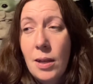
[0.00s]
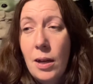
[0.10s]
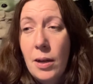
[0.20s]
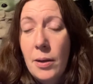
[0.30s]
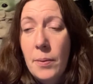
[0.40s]

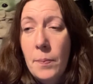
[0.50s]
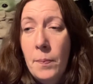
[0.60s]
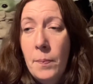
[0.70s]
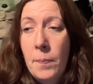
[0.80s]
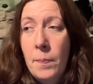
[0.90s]

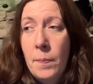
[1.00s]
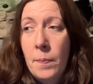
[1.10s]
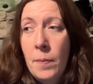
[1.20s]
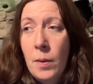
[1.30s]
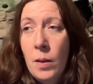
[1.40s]

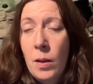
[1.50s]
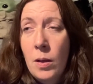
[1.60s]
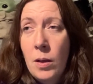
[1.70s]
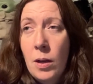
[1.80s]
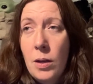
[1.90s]

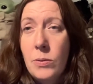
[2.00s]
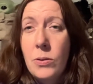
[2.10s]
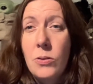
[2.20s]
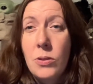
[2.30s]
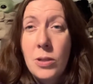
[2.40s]
I was
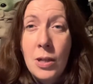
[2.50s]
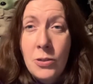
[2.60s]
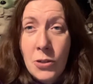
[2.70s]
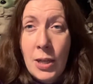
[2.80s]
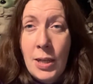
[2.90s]
on
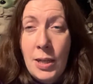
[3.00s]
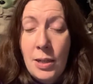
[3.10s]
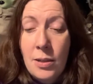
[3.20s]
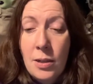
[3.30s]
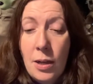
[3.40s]

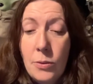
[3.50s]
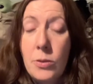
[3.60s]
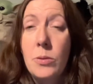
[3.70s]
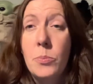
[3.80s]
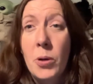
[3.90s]
sertraline, I was
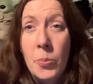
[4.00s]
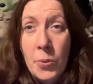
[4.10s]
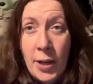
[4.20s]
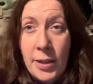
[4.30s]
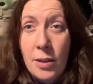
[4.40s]
on
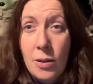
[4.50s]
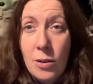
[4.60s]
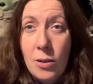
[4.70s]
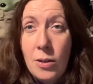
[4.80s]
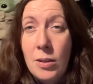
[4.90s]

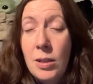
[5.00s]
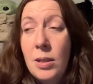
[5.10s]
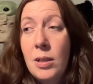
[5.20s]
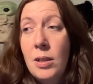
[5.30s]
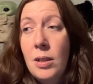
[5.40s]
propranolol,
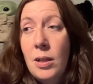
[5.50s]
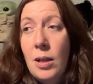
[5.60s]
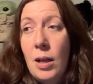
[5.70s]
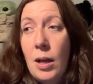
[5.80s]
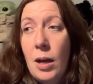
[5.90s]

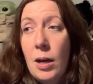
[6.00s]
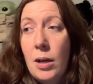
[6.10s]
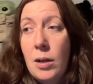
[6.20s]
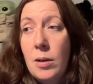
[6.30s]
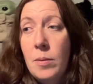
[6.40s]

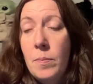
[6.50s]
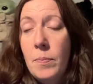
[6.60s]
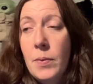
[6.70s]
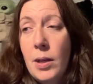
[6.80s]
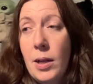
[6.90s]

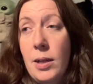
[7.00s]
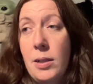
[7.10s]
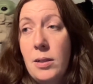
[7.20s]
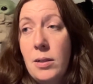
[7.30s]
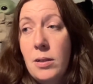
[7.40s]

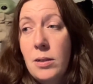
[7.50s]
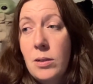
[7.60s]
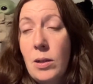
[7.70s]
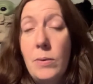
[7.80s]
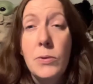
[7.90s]
and
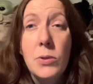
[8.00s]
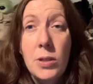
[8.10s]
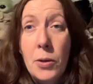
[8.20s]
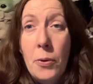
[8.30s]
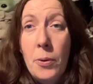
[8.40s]
I was
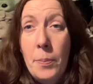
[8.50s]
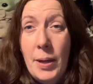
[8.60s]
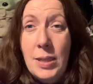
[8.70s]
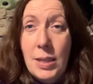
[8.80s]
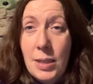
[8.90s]
also on
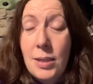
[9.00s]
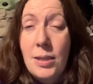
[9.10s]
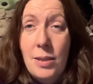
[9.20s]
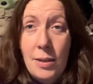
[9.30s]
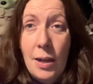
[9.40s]

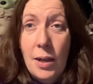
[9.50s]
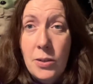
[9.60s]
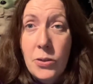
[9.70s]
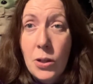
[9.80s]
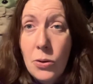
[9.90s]
betahistine
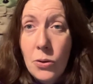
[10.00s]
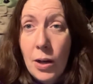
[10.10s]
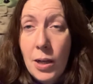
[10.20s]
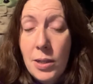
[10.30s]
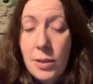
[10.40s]

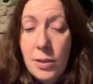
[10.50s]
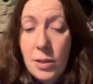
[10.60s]
dihydrochloride.